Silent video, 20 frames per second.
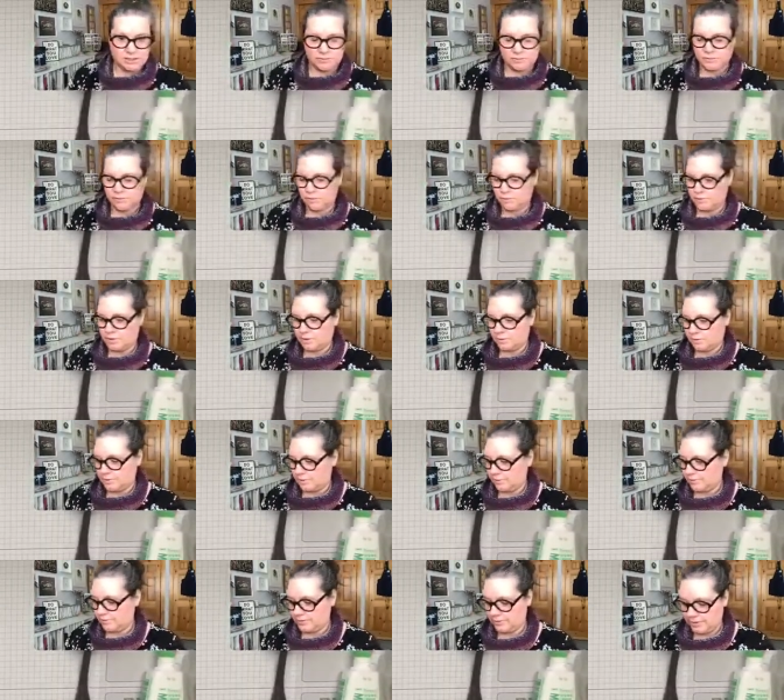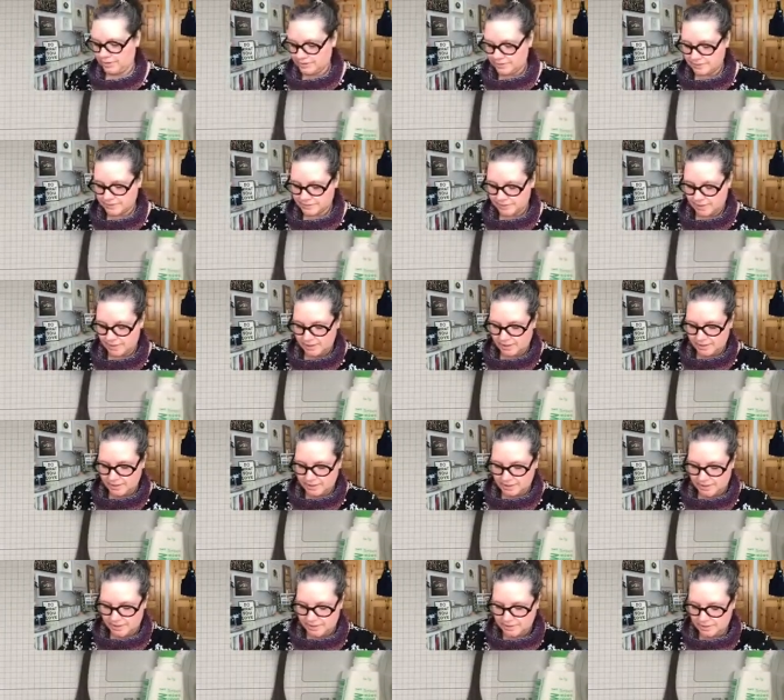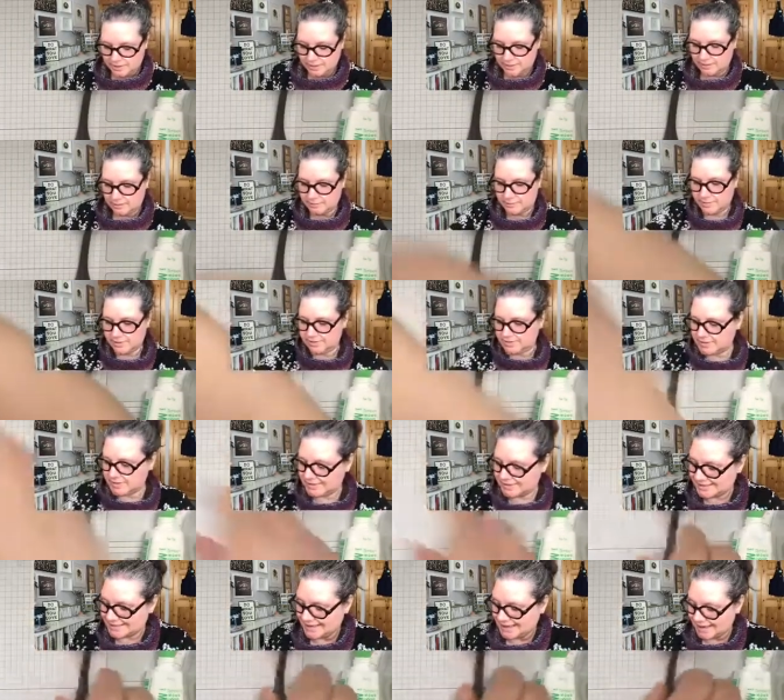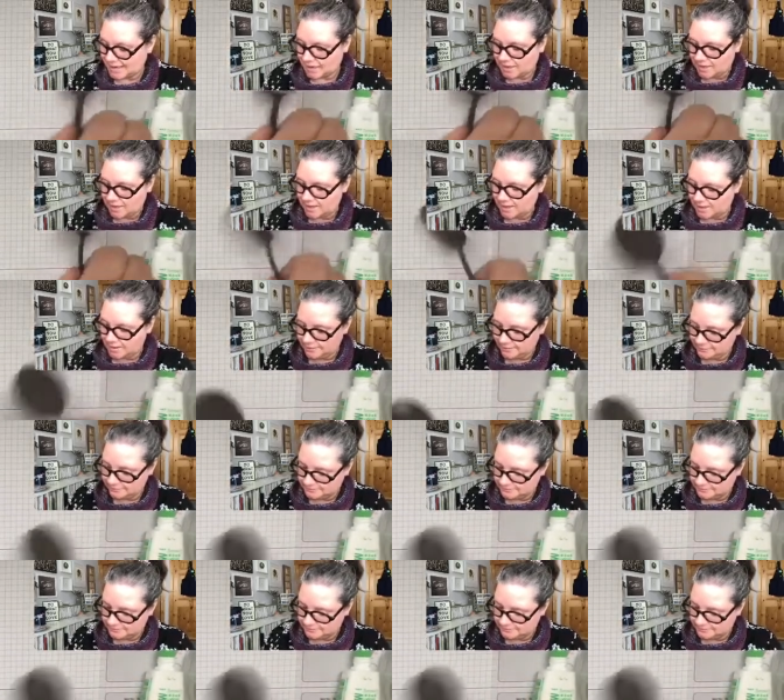would work well with this as a little bit of sky.